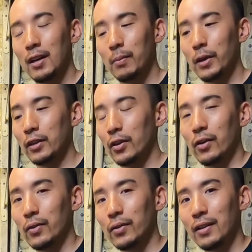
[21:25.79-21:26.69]
But
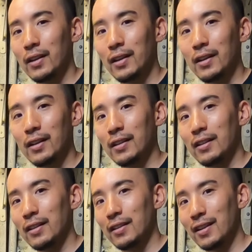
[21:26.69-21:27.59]

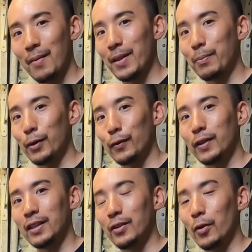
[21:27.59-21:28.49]
I'm not perfect.